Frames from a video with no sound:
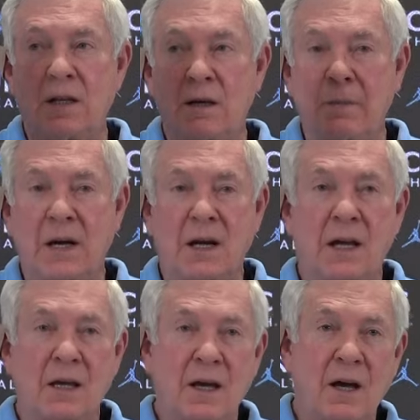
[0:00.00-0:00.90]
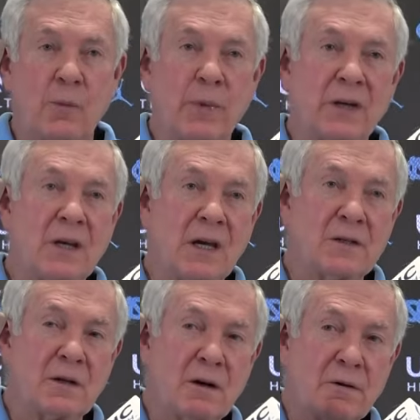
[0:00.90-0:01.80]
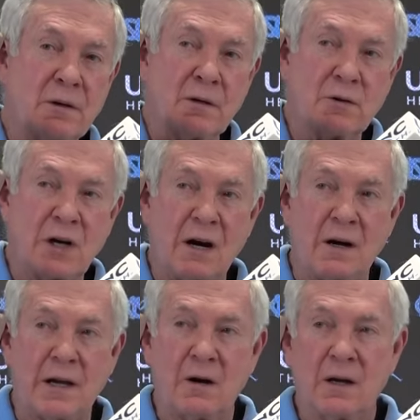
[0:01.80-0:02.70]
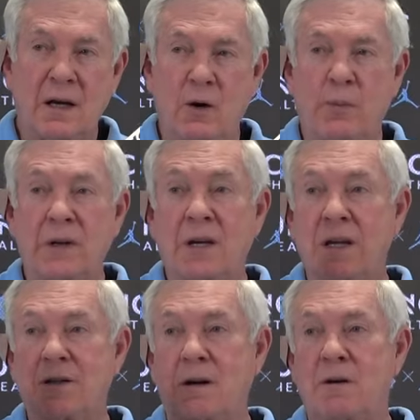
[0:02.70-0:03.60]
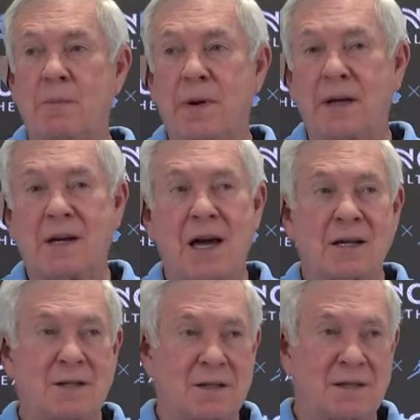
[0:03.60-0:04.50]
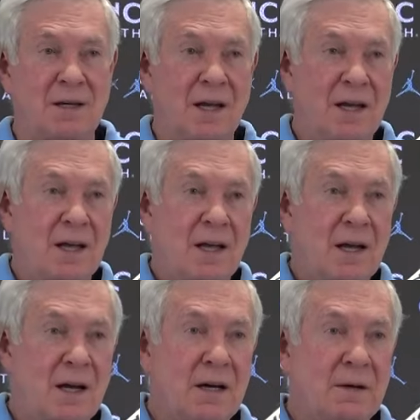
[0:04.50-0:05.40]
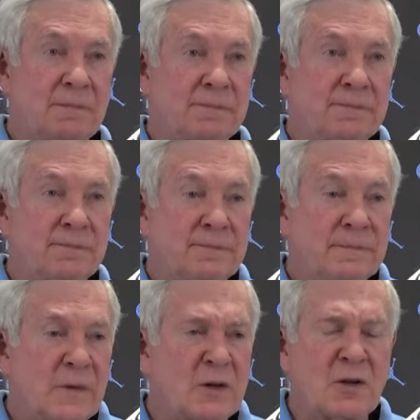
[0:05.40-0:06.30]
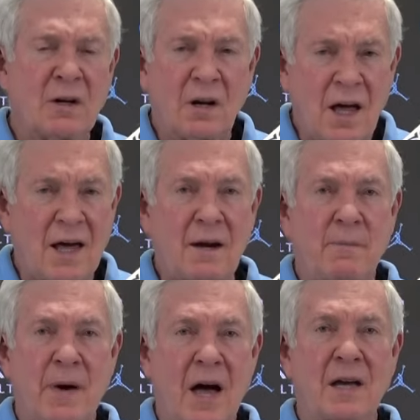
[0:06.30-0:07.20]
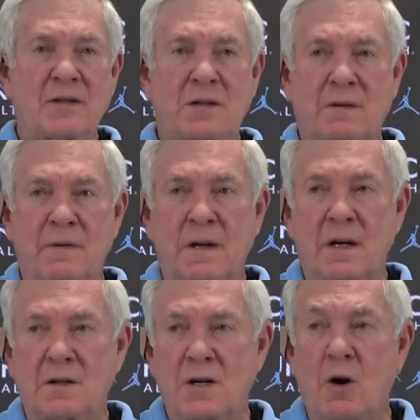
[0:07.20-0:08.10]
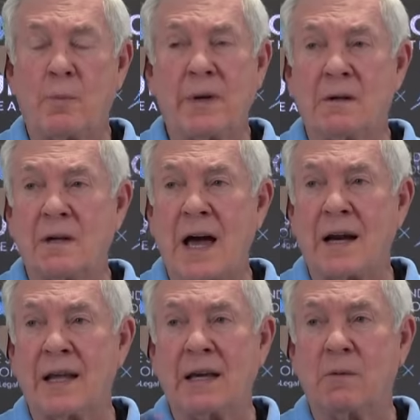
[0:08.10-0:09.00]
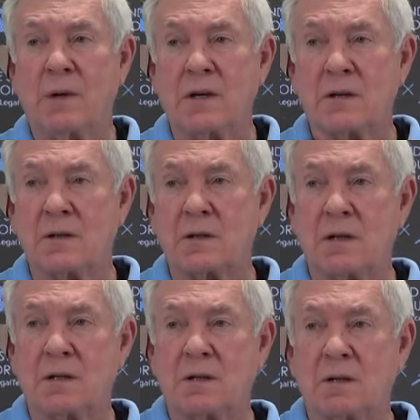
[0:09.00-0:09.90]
need the money, helping kids learn to do charity, helping kids learn to pay taxes. There's a lot of positive things. Helping Ty Lee with his